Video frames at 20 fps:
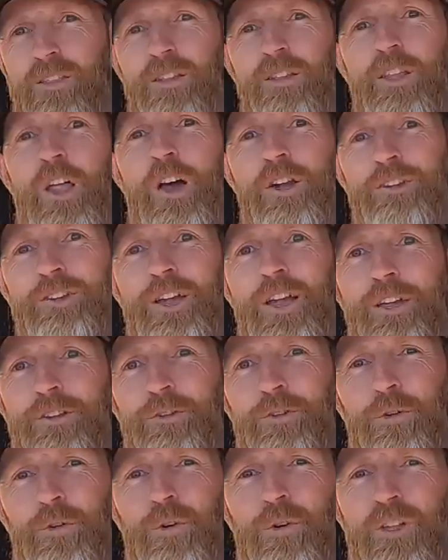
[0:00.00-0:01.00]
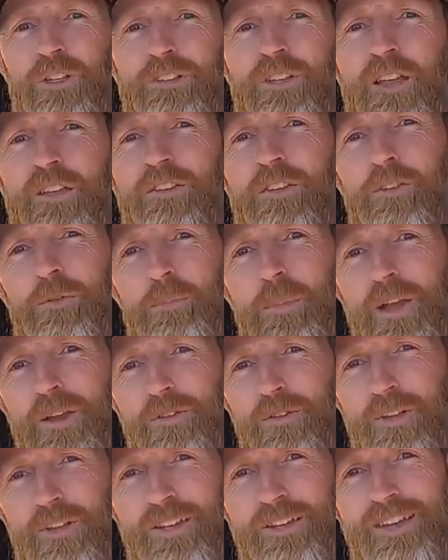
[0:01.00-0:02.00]
The lug nut tool. It takes a
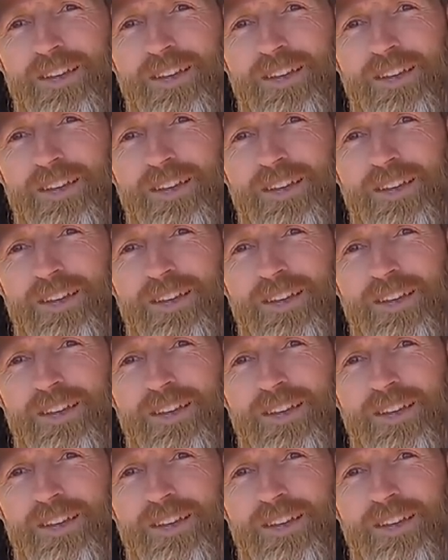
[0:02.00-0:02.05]
special